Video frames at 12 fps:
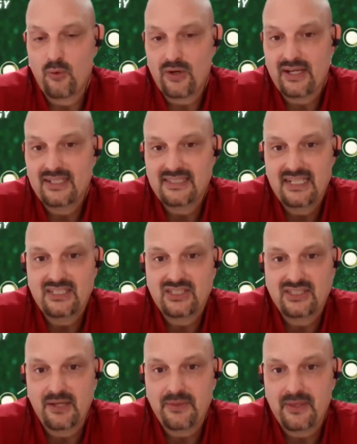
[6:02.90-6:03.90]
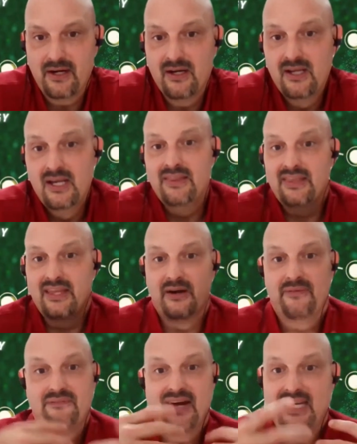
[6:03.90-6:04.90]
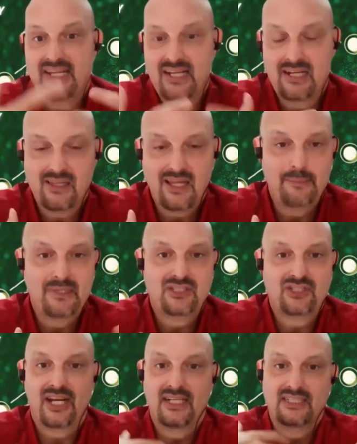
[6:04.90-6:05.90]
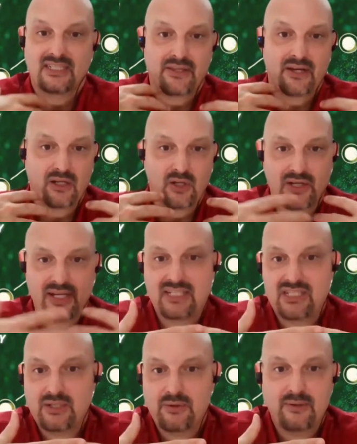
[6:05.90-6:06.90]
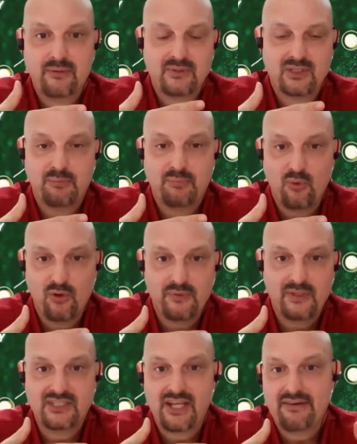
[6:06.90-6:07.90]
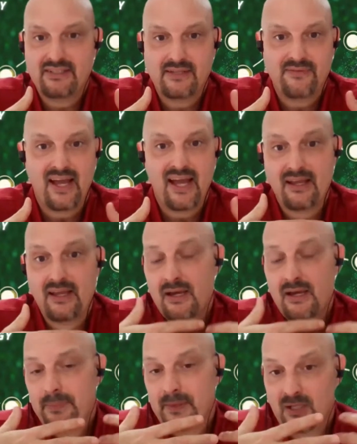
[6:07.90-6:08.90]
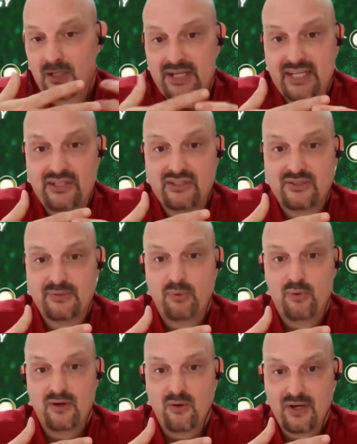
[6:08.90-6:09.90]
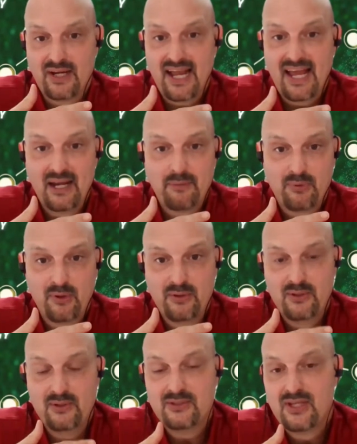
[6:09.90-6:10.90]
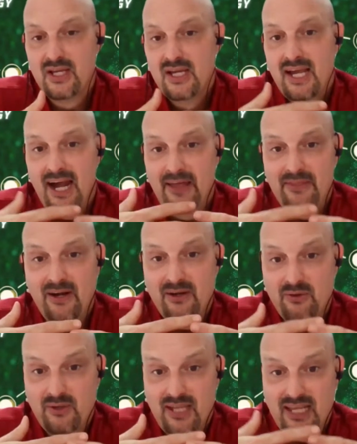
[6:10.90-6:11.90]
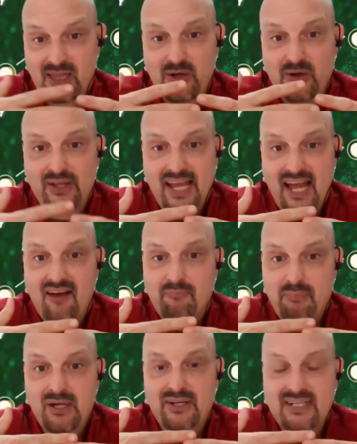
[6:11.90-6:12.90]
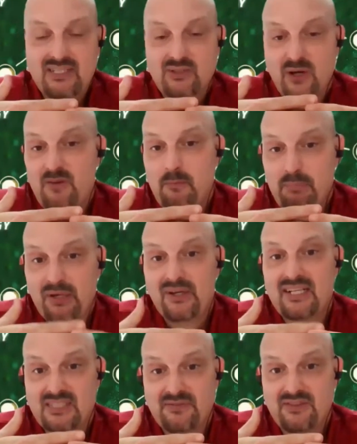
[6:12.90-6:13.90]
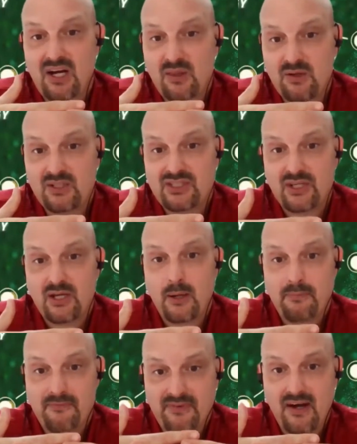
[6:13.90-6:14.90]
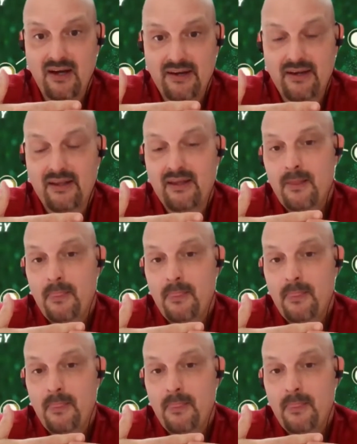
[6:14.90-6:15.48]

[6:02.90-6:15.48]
organizations out there that are fighting climate change, and they're looking to support regenerative ag. They're looking to support organic produce, and they literally have millions or even billions of dollars to help fund